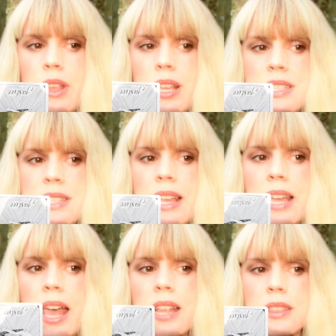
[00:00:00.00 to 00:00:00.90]
It's like
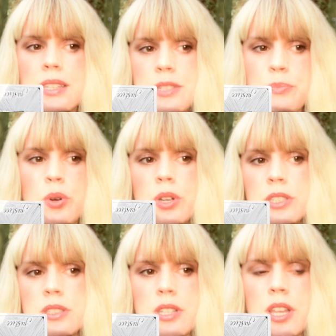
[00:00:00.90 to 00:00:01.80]
at this
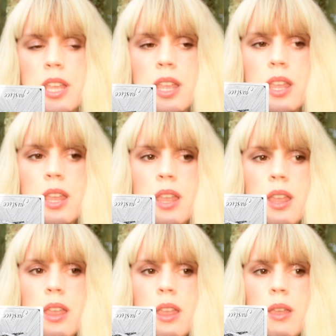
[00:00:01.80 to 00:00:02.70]
point,
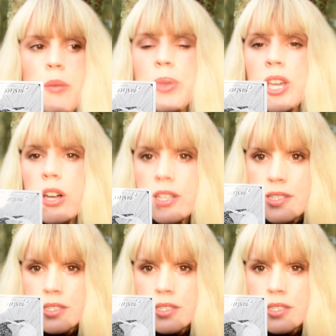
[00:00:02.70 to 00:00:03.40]
because